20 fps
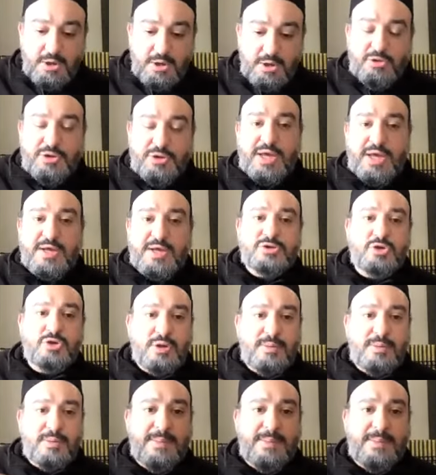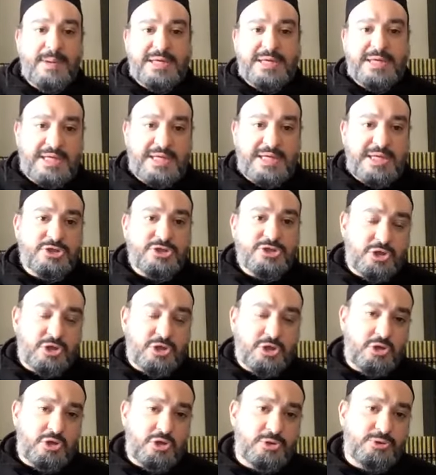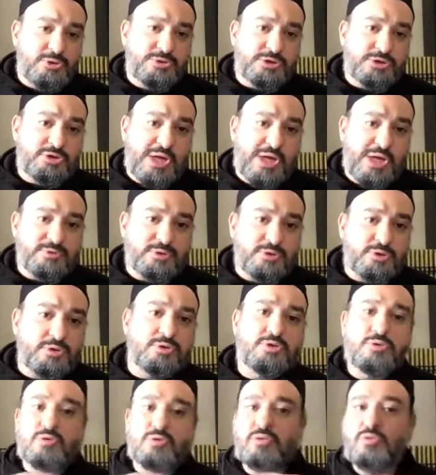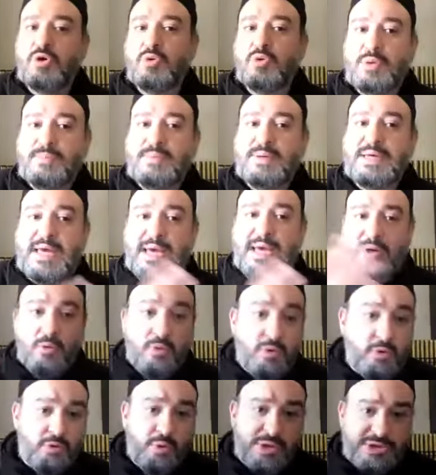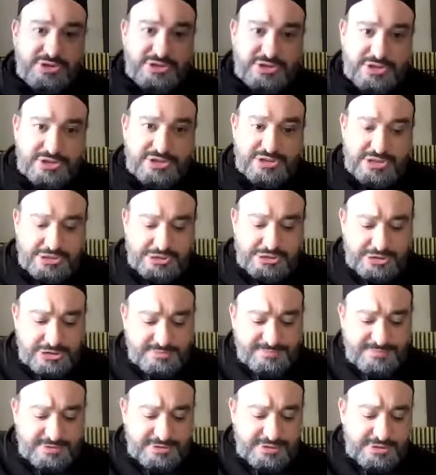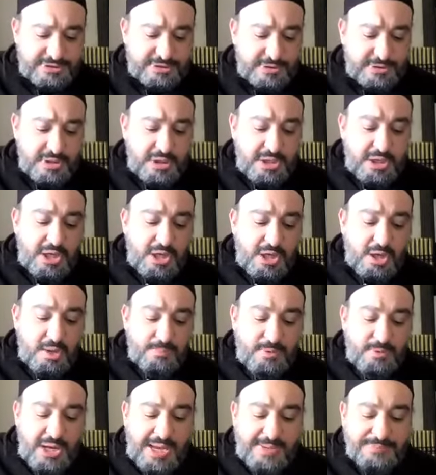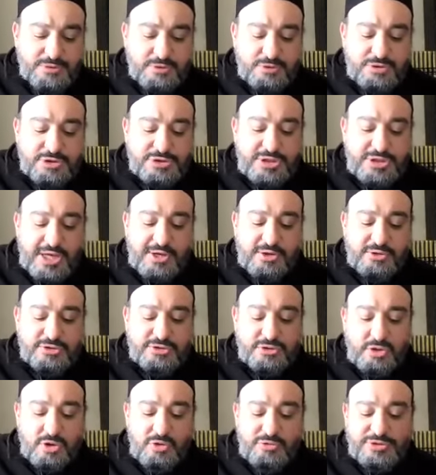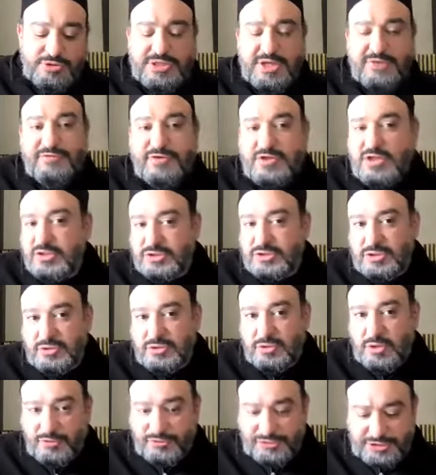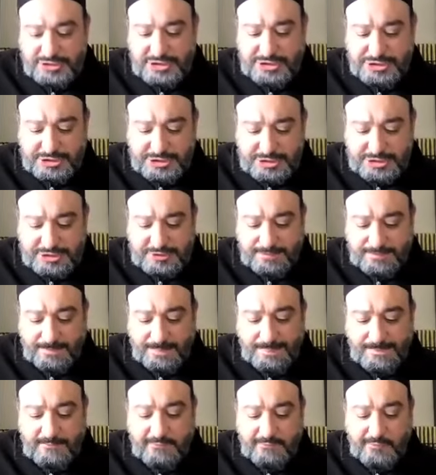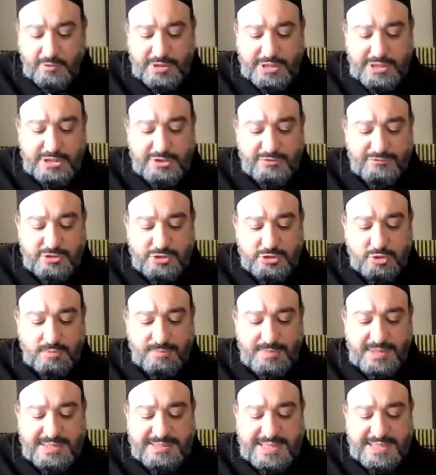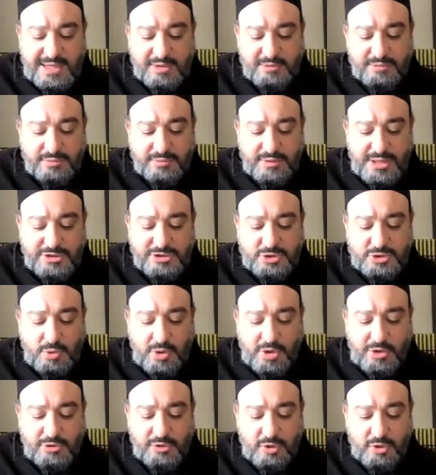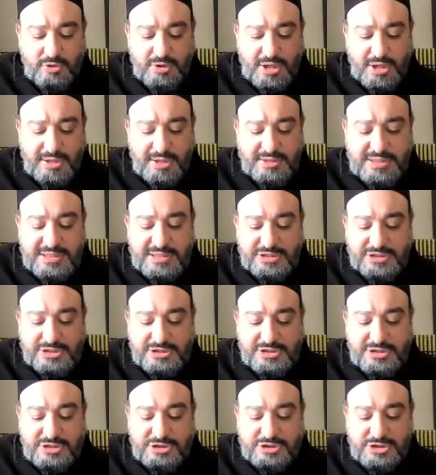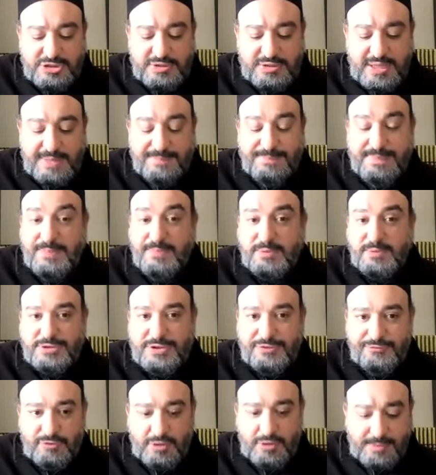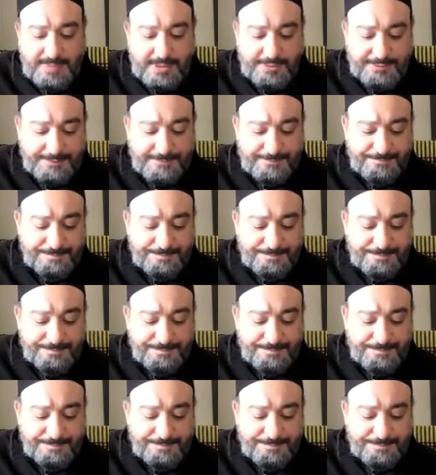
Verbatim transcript: Okay, so Imam al-Ghazali, he's going to conclude the chapter where we began with what is the stinginess business. Perhaps you desire to know the definition of stinginess, for an individual may doubt as to whether or not he is stingy and people differ about it.